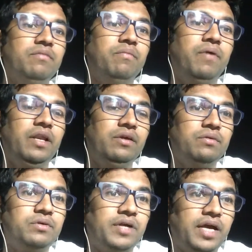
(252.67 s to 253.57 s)
When
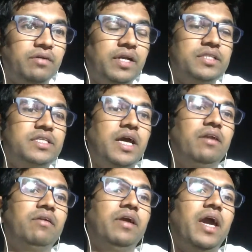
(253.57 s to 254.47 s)
you try to
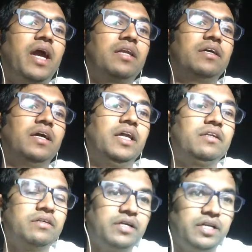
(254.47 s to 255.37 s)
understand React
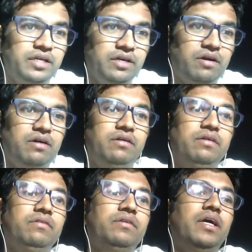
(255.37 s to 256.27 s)
internally, or
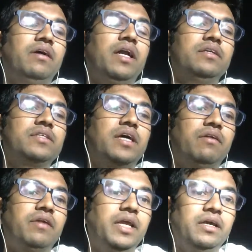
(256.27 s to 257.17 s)
you try to
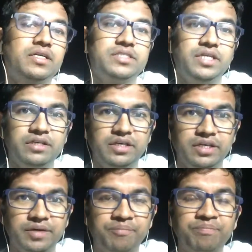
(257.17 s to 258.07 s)
understand Redux
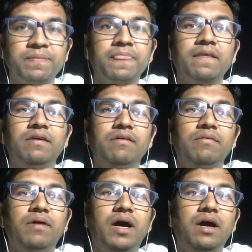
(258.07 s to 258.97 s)
internally,
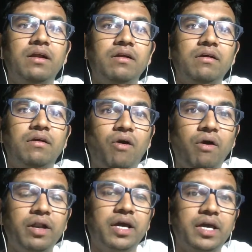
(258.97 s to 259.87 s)
you are
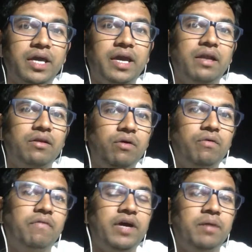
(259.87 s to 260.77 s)
gonna get
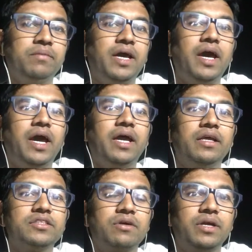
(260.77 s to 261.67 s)
overwhelmed, and
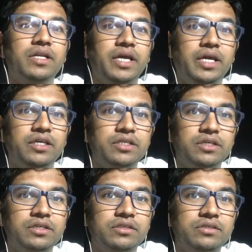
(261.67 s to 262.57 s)
it's gonna take a
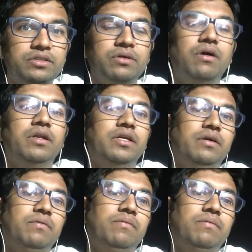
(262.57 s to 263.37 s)
toll on you.